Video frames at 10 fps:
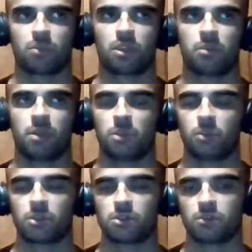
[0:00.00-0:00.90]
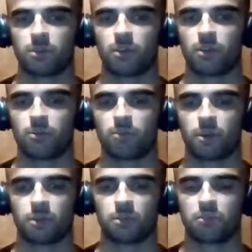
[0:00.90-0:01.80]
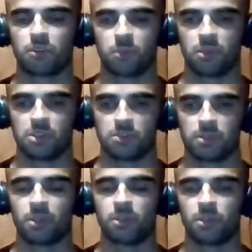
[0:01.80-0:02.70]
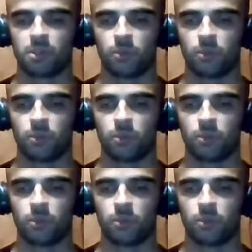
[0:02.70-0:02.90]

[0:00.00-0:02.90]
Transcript: I mean, it was part of the municipality,